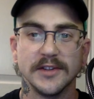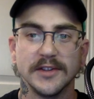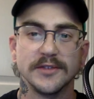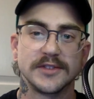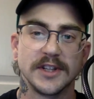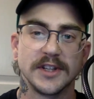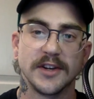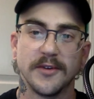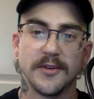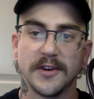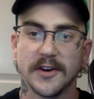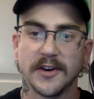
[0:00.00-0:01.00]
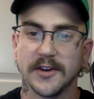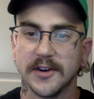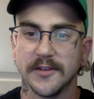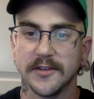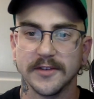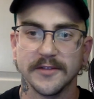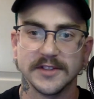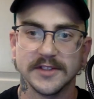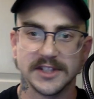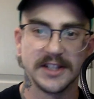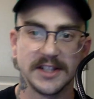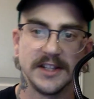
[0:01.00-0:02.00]
shit going on over in
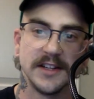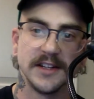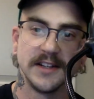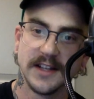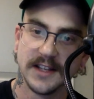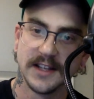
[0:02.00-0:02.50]
Virginia.